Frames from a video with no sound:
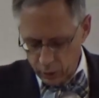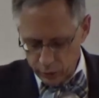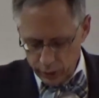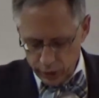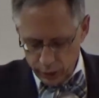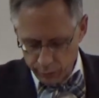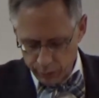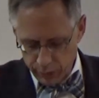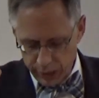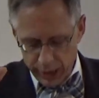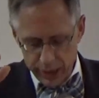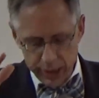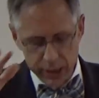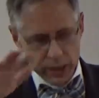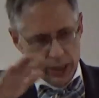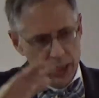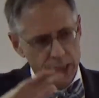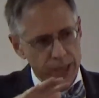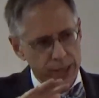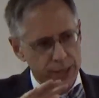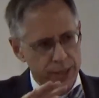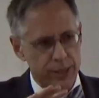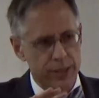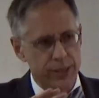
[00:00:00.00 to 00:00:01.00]
by
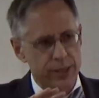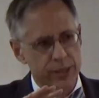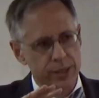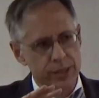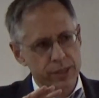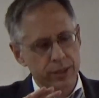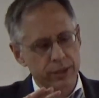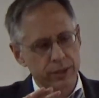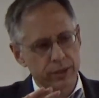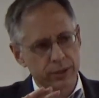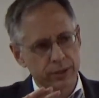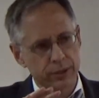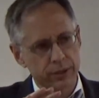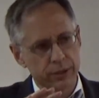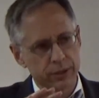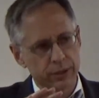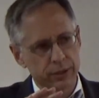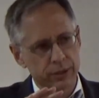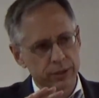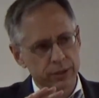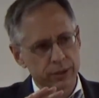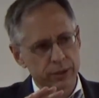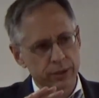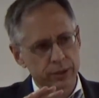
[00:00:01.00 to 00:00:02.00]
Jesus,
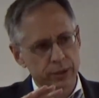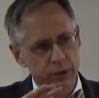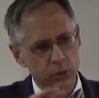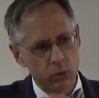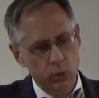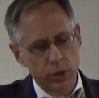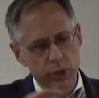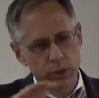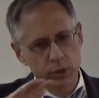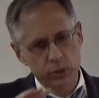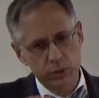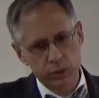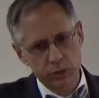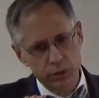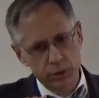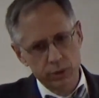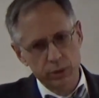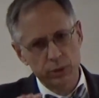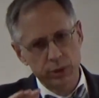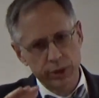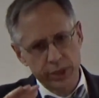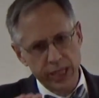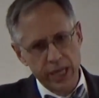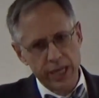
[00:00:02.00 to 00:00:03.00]
the one who
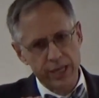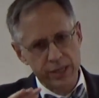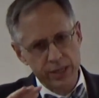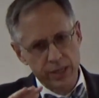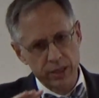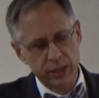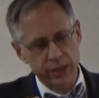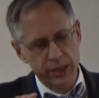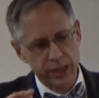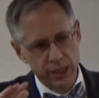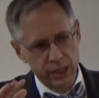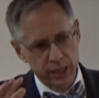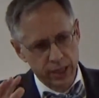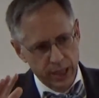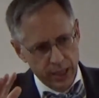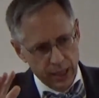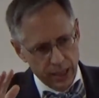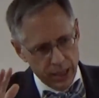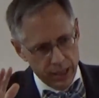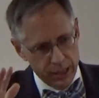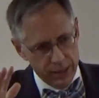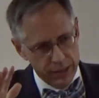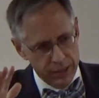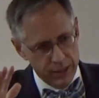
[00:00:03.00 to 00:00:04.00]
truly has clean
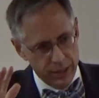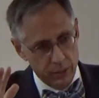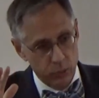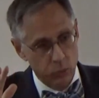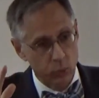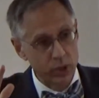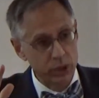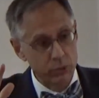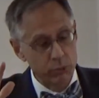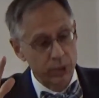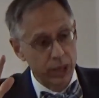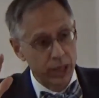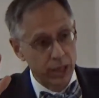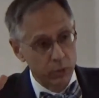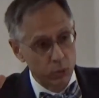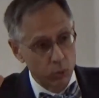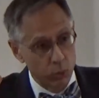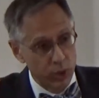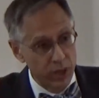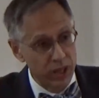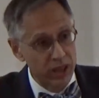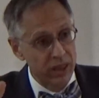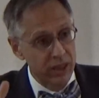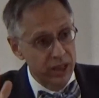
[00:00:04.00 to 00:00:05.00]
hands, that we may,
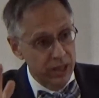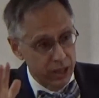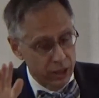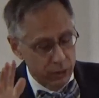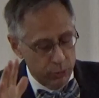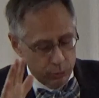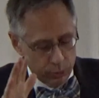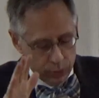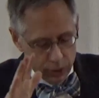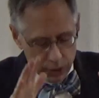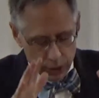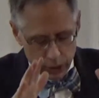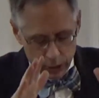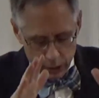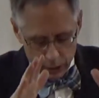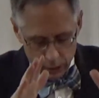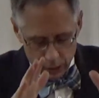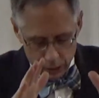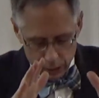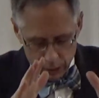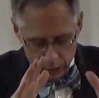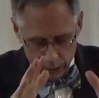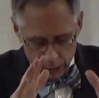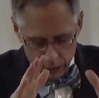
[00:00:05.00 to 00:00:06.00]
with him,
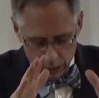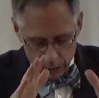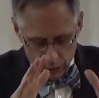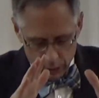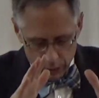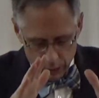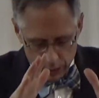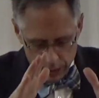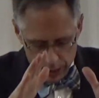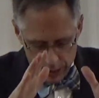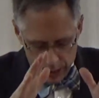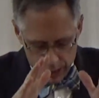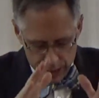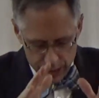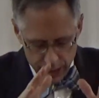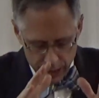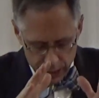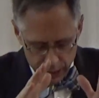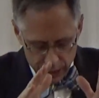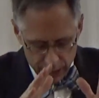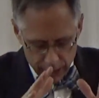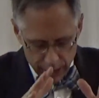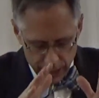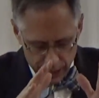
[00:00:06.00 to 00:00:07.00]

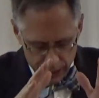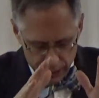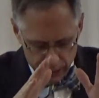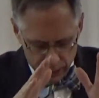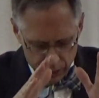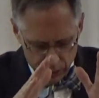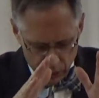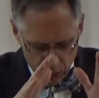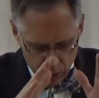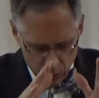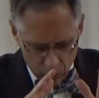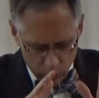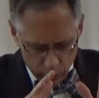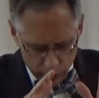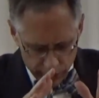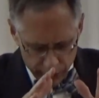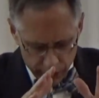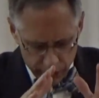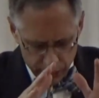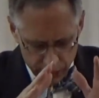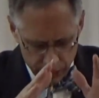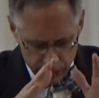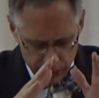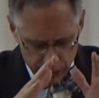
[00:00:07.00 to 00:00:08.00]
ascend that holy
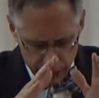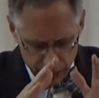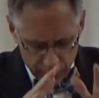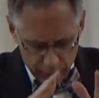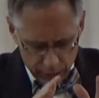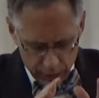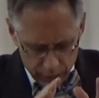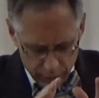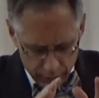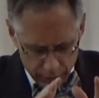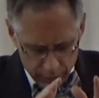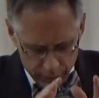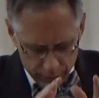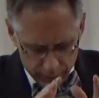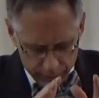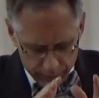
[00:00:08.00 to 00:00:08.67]
hill.